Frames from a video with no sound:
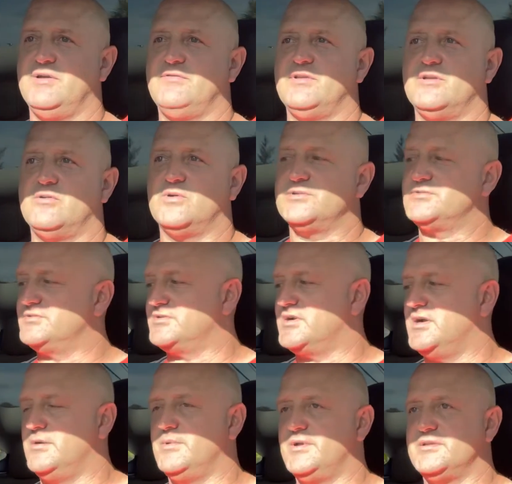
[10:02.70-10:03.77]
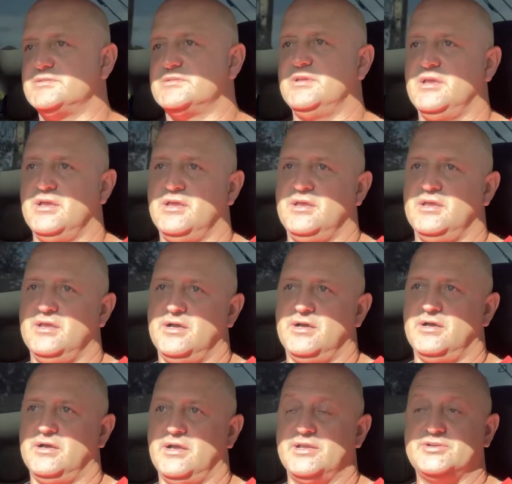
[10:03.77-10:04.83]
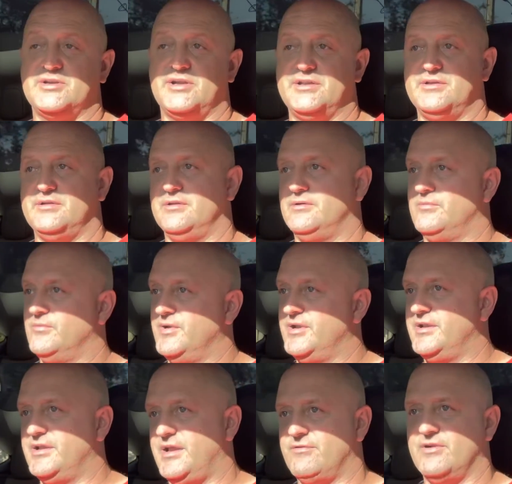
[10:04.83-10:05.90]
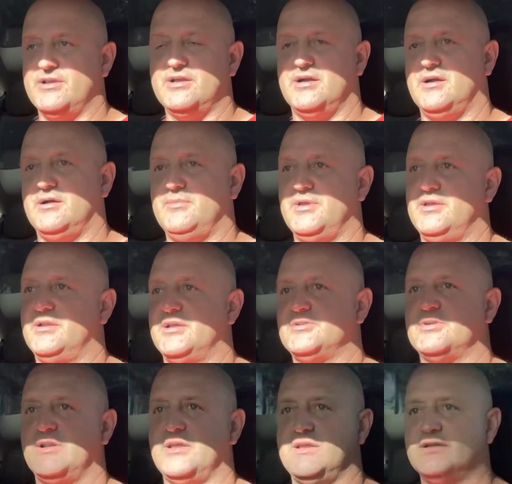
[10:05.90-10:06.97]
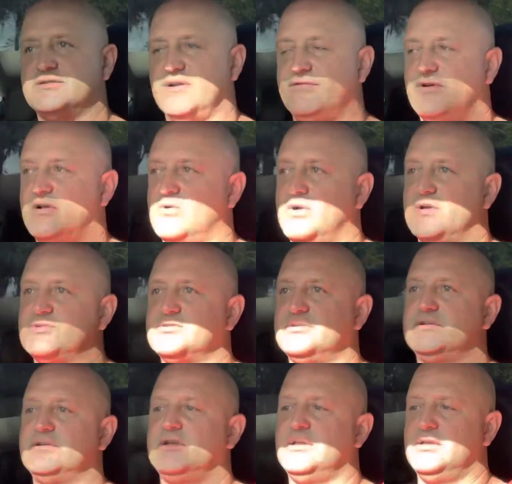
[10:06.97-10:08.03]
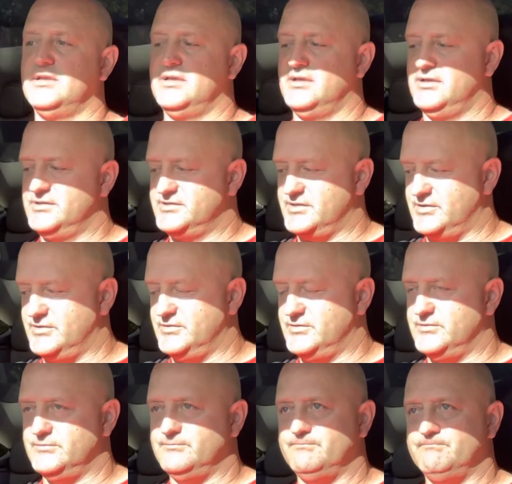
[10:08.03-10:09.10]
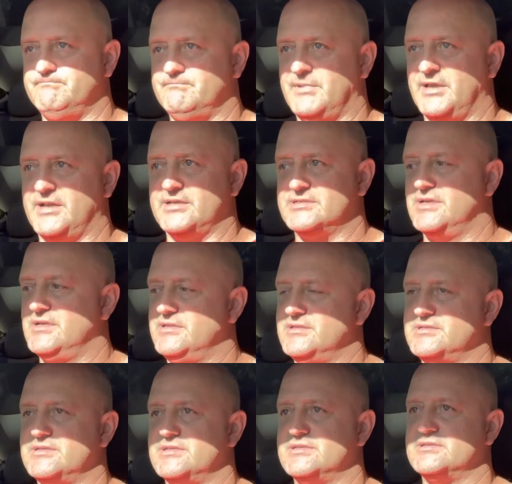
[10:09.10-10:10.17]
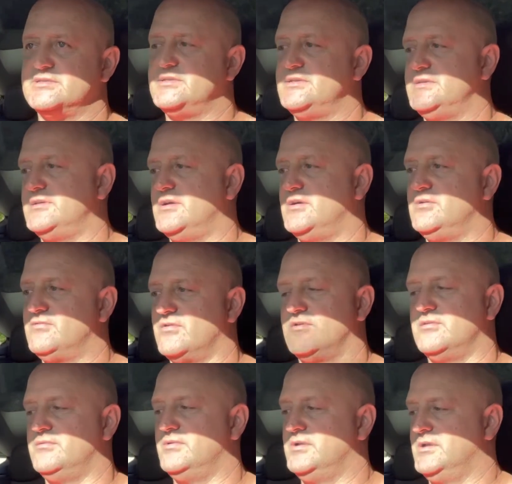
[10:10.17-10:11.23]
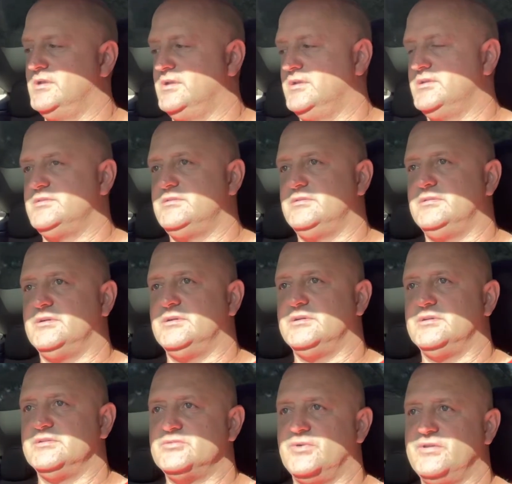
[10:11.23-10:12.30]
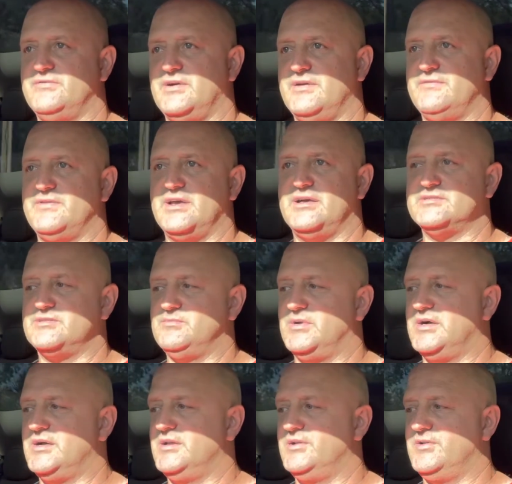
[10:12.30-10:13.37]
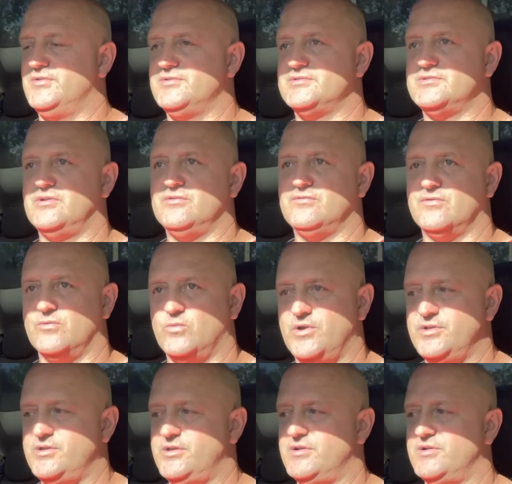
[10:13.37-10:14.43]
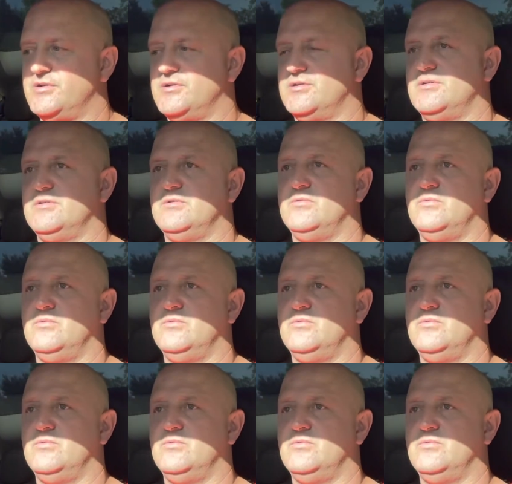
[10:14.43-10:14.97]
have any questions or comments, I try to read every comment. I try to answer every question. So like I said, this is the over 25,000 miles over 1 year,